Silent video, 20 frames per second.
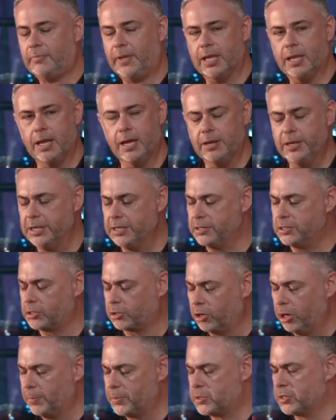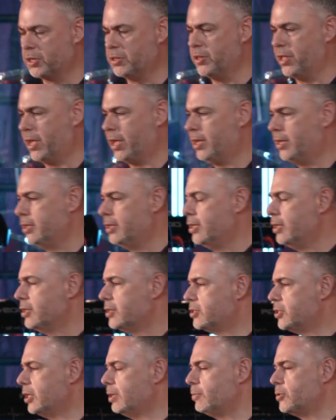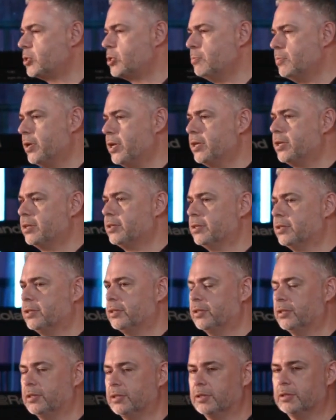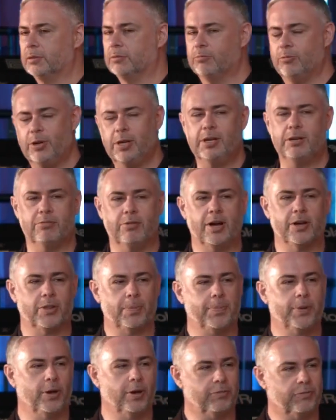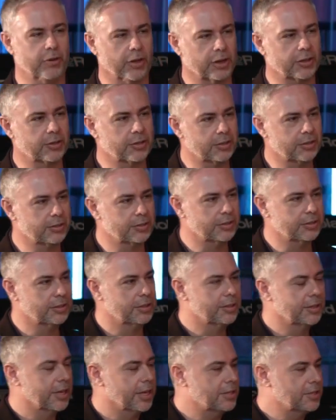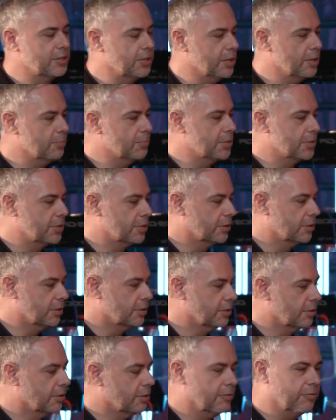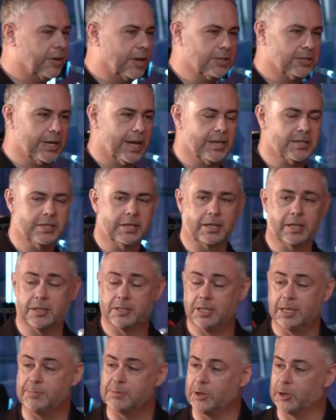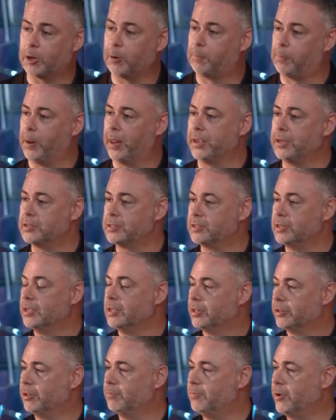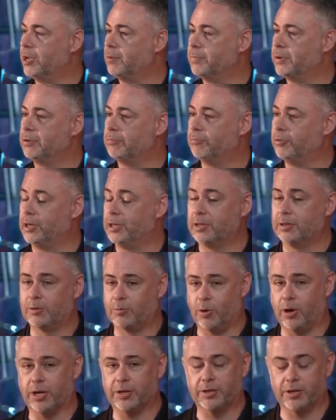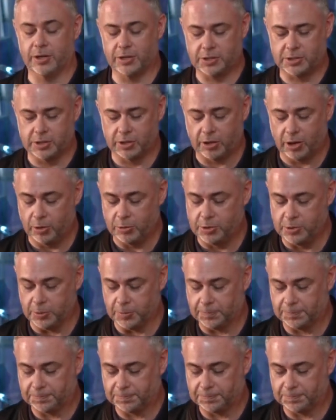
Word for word: And the description there seems to me really rather perfect. It seems fantastic. It seems like a place that might be really quite nice to go to.